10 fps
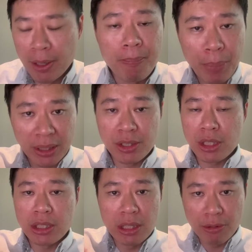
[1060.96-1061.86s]

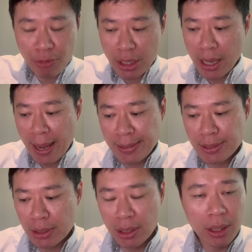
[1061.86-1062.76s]
pregnancy delivery
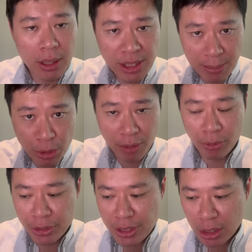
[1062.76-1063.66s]
as a subject for
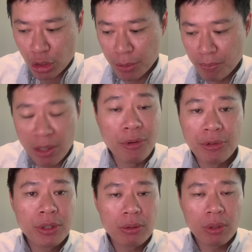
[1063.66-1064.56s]
discussion. If you
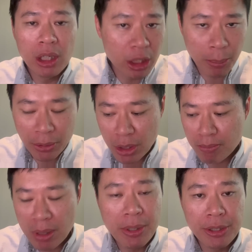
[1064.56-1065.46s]
haven't heard about it,
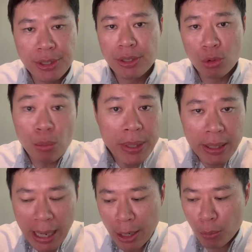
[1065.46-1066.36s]
maybe this could be
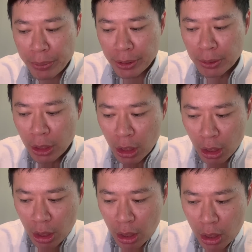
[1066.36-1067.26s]
an eye-opener.
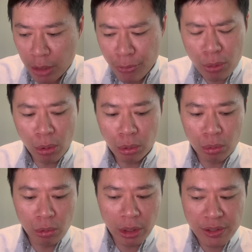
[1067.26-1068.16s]
If you go
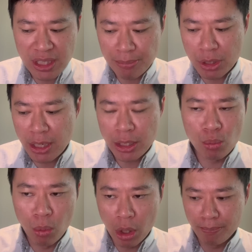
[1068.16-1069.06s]
to a subsidized
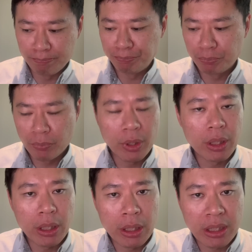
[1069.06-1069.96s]
ward
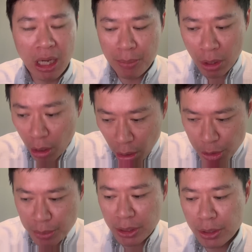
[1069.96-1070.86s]
in government
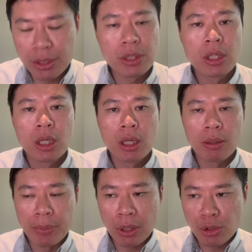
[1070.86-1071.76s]
hospitals,
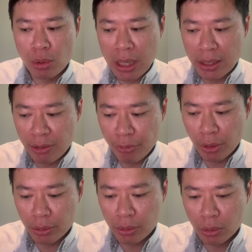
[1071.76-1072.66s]
because you can't
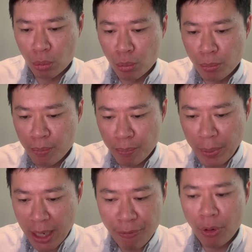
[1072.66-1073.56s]
afford to
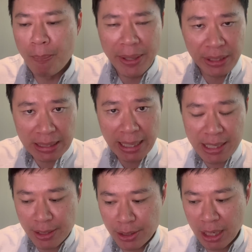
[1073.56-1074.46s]
pay for better
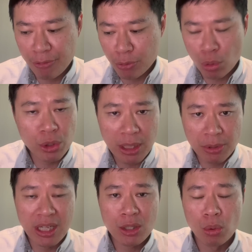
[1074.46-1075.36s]
gynae and stuff, you go to
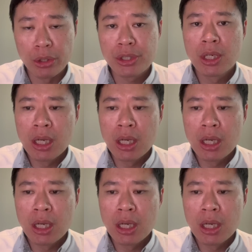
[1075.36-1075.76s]
subsidized wards.